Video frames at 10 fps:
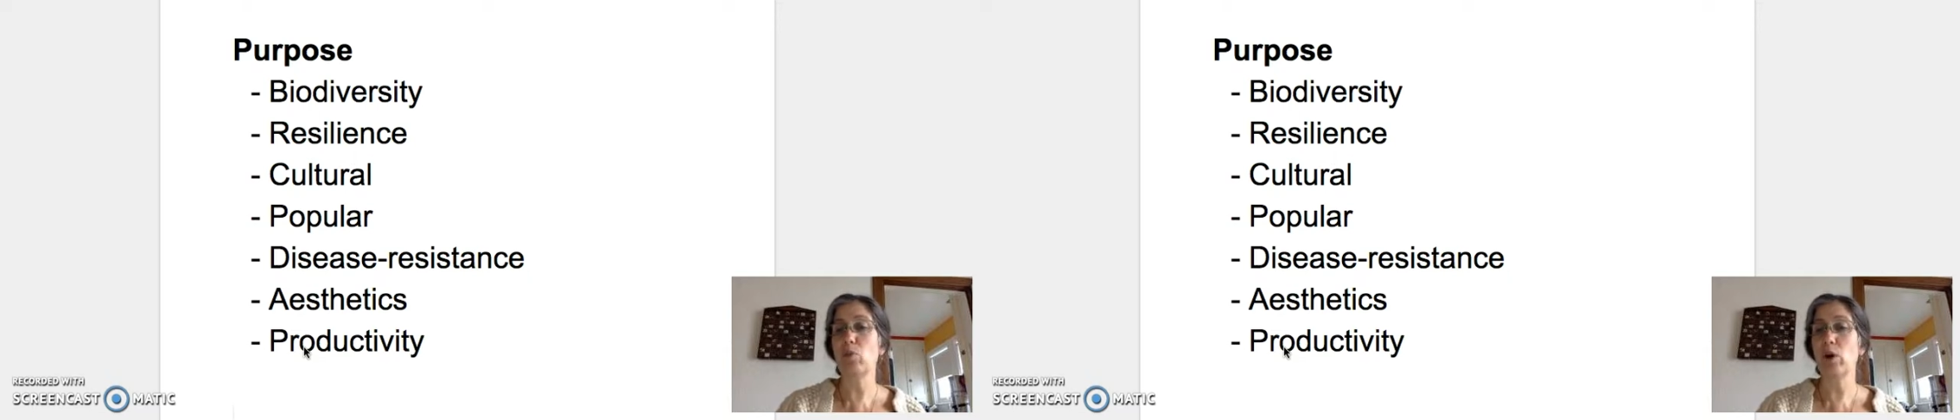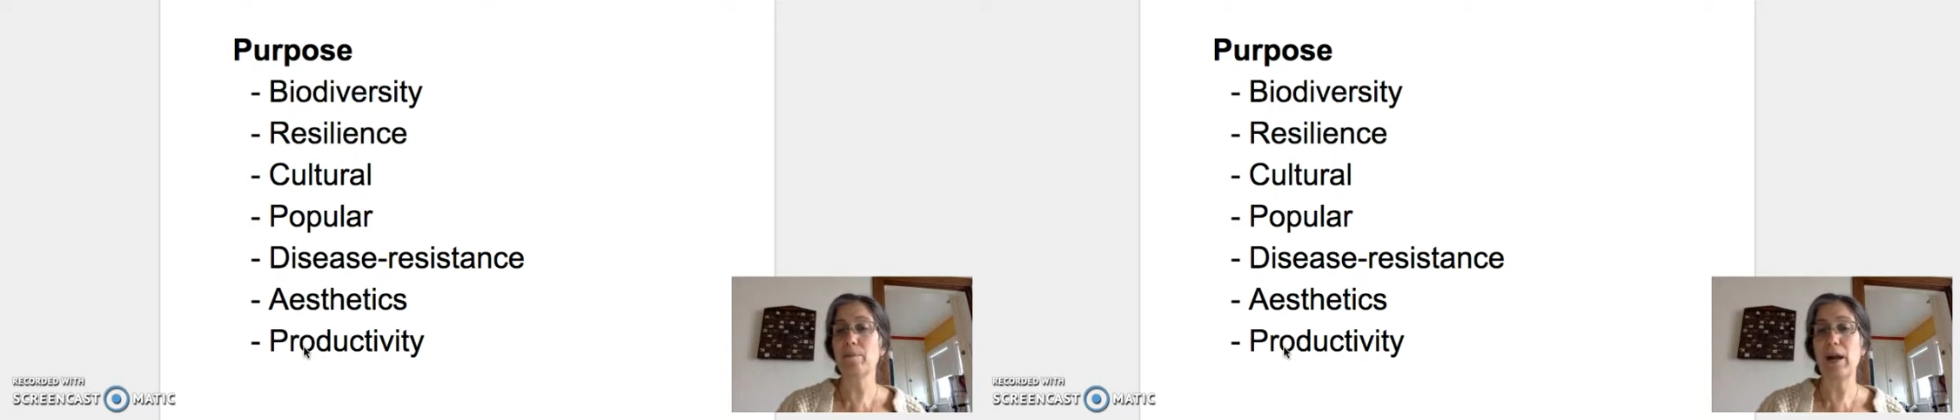
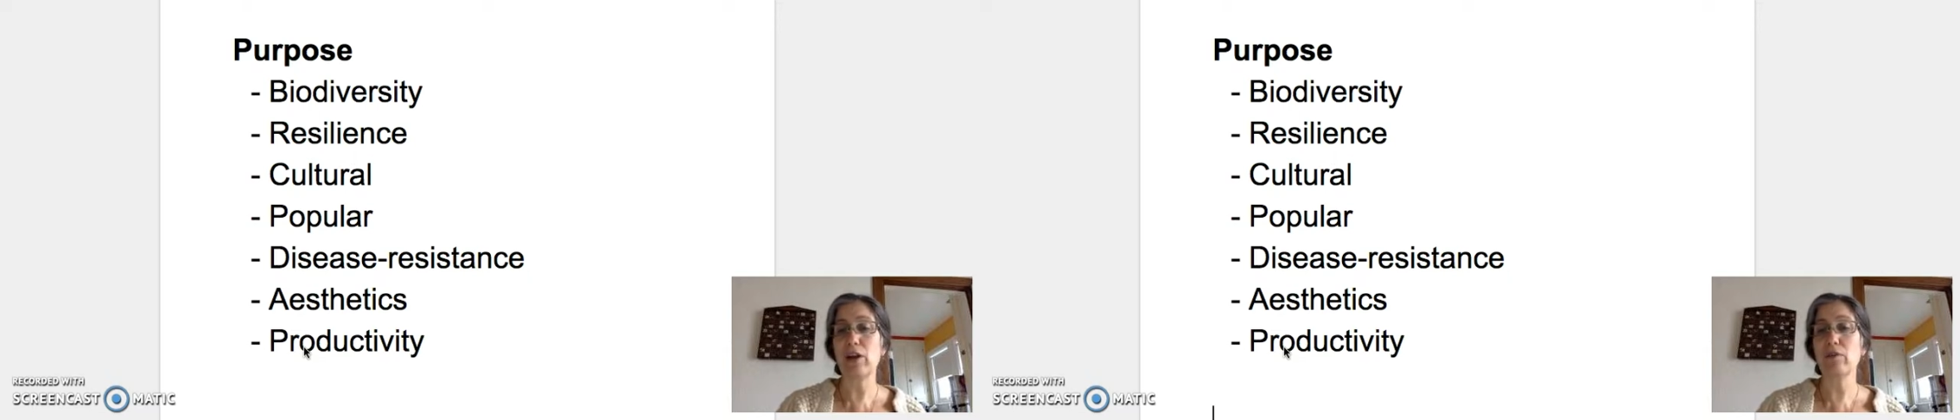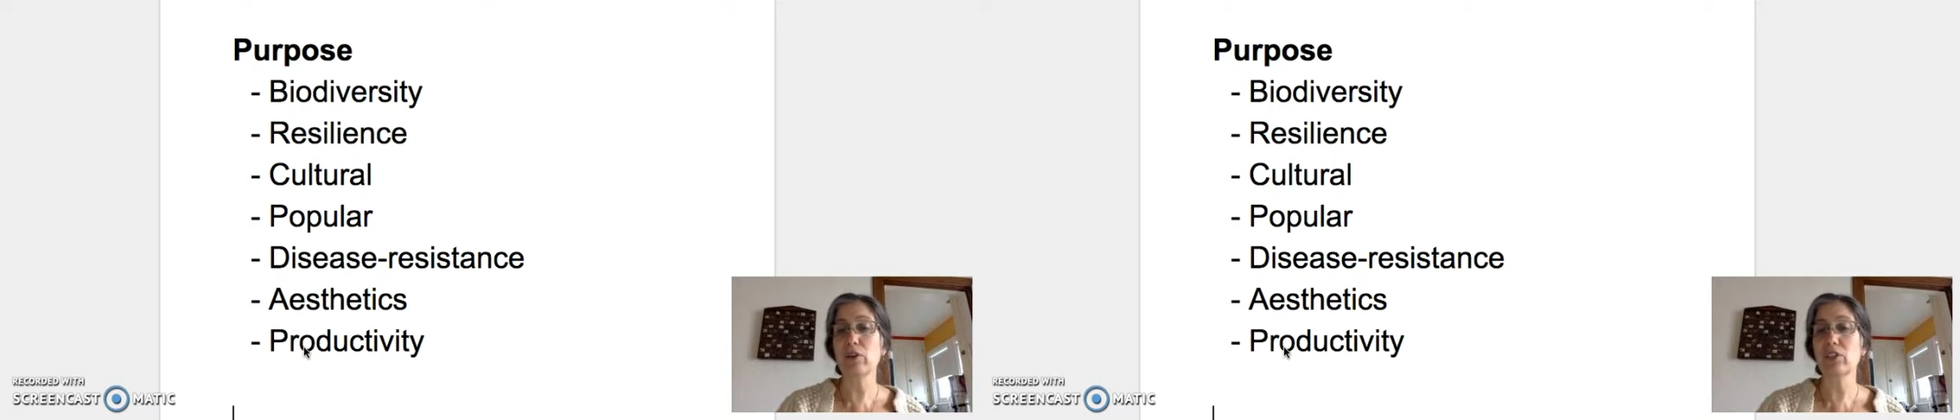more
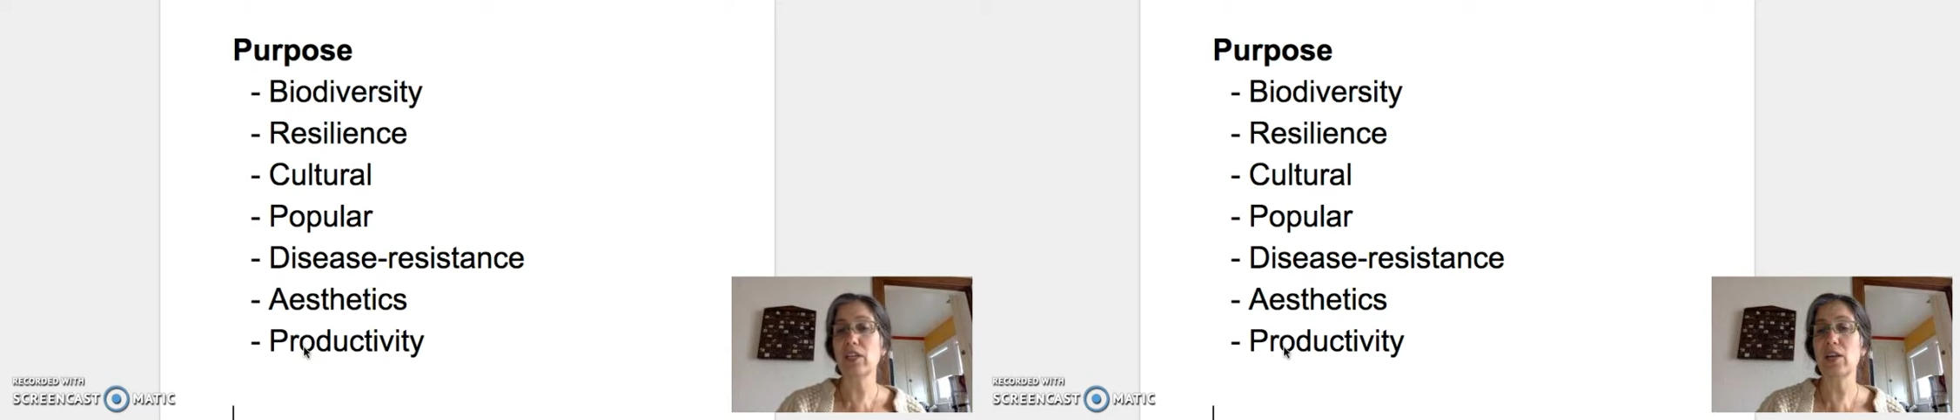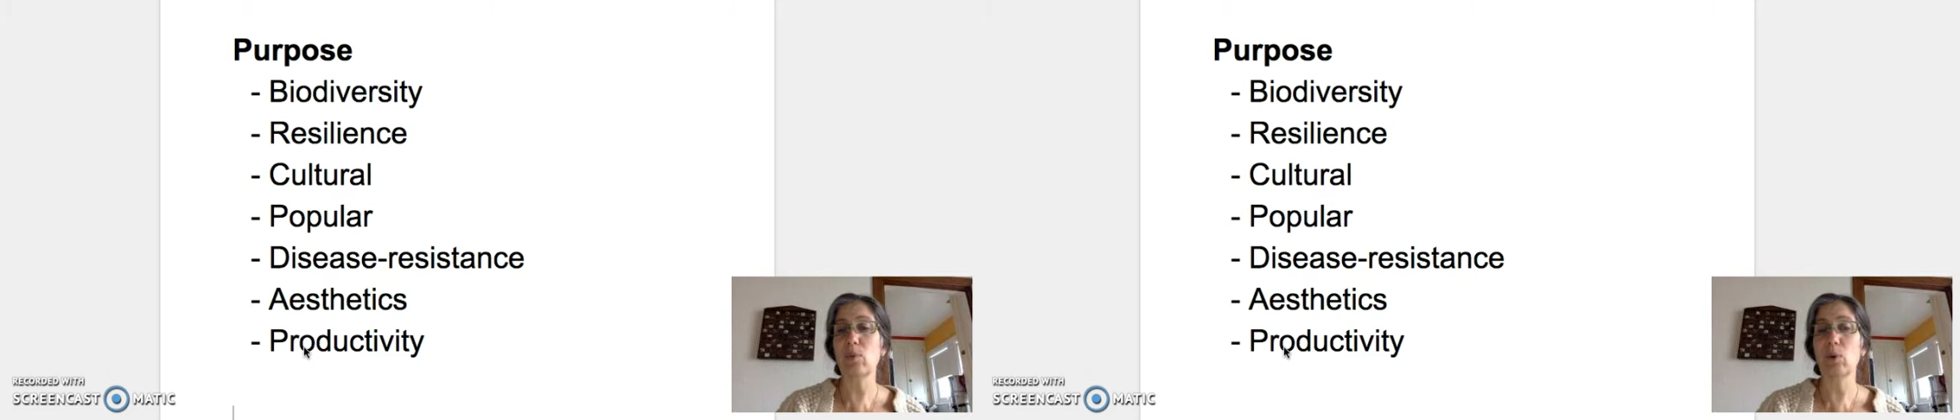
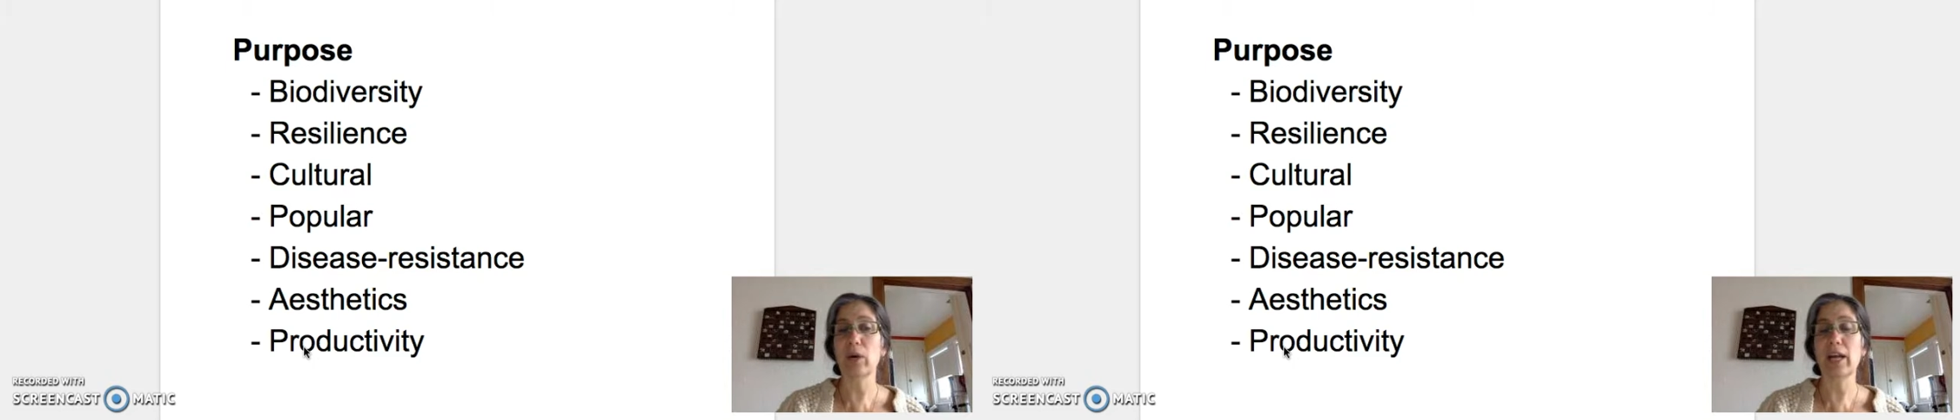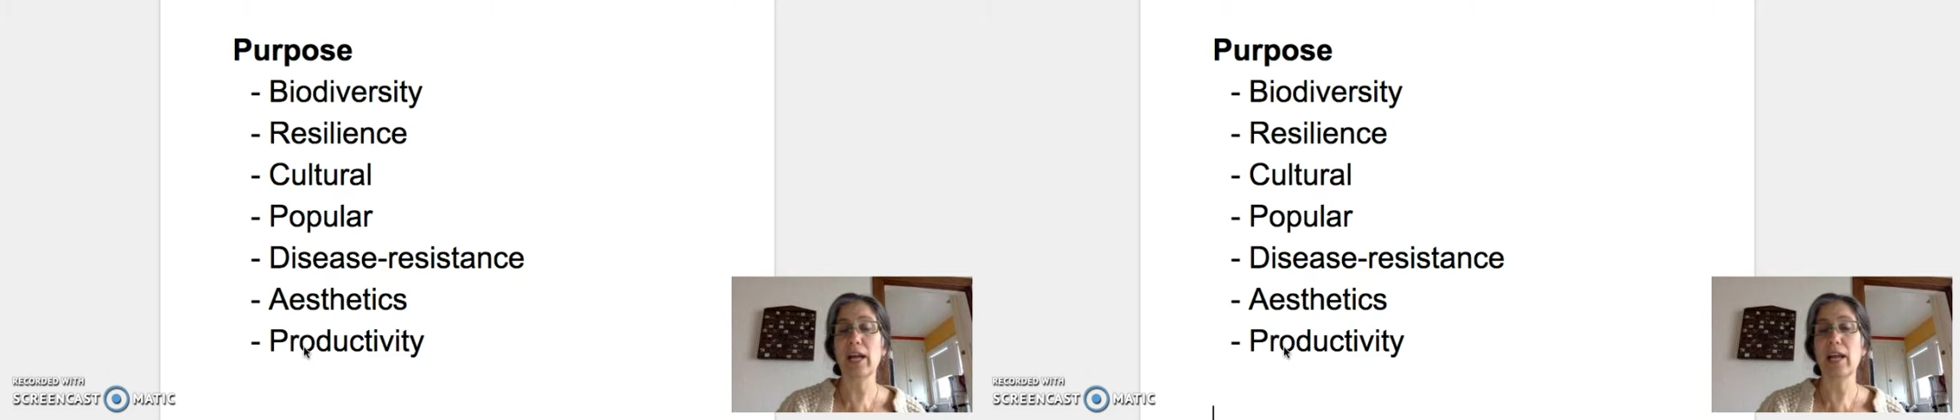biodiversity, we're
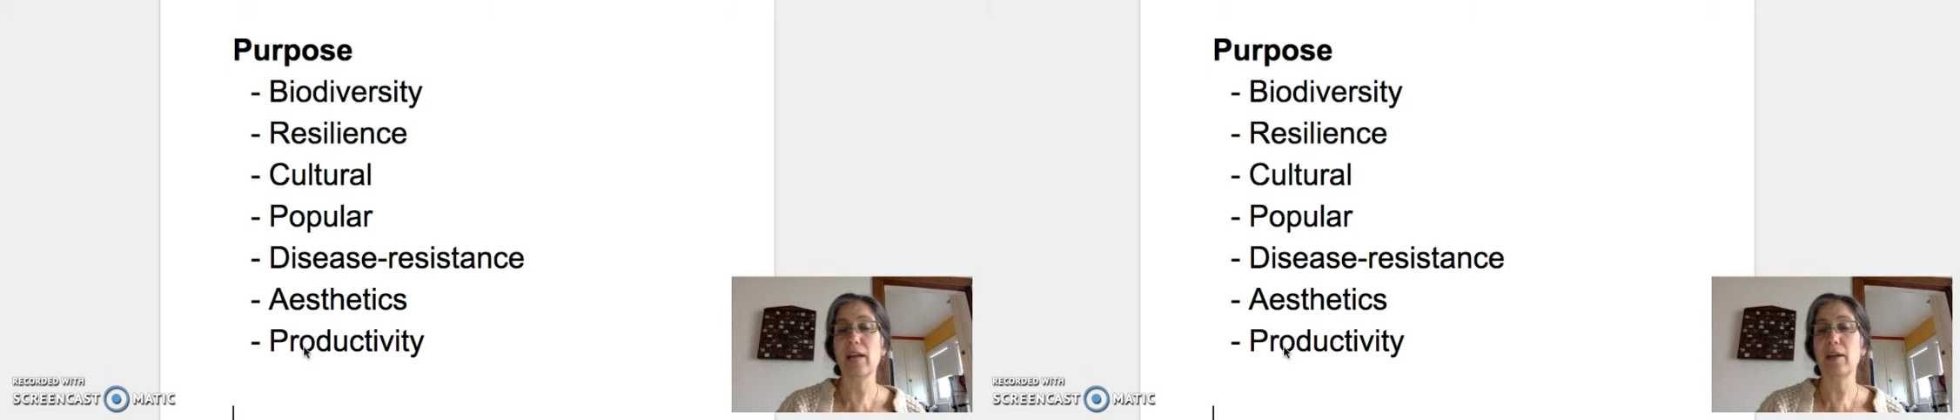going to